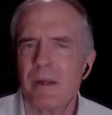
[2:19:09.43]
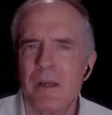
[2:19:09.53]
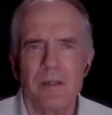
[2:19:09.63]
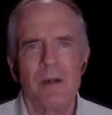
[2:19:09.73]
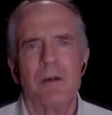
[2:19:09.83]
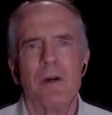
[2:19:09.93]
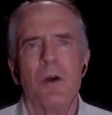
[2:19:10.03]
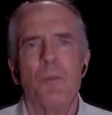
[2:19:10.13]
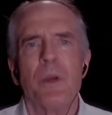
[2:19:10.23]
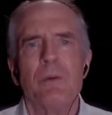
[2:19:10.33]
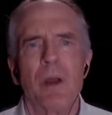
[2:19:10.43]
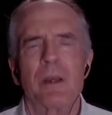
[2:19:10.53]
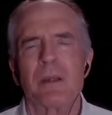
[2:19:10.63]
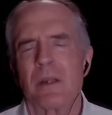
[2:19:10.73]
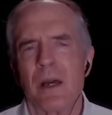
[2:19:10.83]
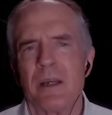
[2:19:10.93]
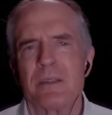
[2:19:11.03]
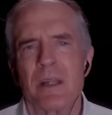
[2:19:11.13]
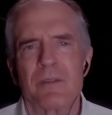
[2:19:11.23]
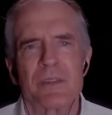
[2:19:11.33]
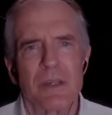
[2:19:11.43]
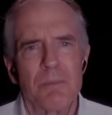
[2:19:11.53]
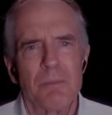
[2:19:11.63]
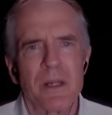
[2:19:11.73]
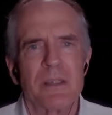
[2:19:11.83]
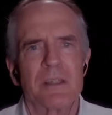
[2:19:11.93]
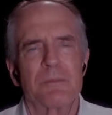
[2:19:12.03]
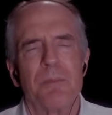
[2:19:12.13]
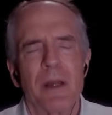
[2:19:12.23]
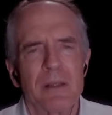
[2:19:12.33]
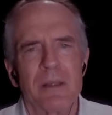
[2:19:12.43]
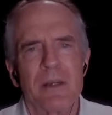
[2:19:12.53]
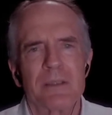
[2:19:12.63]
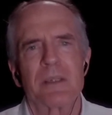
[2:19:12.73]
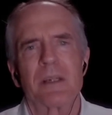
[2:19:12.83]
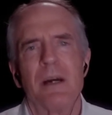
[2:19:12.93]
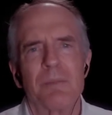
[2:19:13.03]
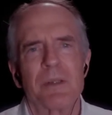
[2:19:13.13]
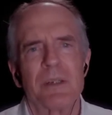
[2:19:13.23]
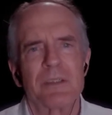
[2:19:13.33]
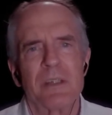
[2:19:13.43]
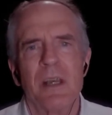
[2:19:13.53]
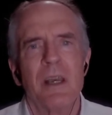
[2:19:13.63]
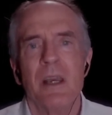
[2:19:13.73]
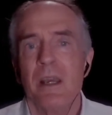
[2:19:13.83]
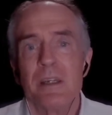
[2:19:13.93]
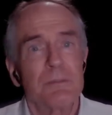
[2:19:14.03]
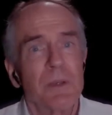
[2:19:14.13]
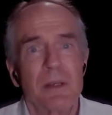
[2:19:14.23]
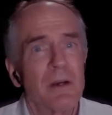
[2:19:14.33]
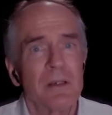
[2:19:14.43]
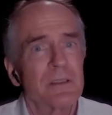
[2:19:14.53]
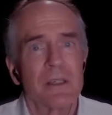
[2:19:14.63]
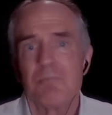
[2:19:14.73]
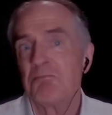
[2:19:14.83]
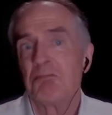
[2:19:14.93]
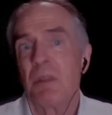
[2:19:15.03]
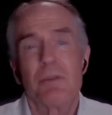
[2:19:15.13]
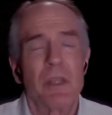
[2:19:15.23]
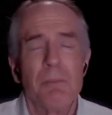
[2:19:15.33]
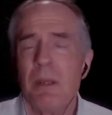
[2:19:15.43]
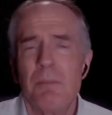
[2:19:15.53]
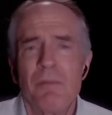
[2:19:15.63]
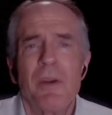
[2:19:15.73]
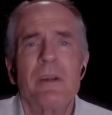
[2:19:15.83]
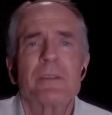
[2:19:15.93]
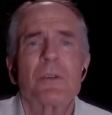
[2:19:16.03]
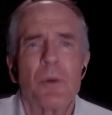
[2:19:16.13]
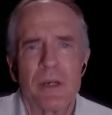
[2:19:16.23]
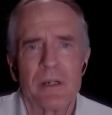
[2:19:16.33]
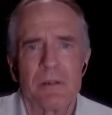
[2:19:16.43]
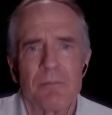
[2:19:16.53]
No, we recognize that if somebody does better than us in a competition, it's because he beat me fair and square.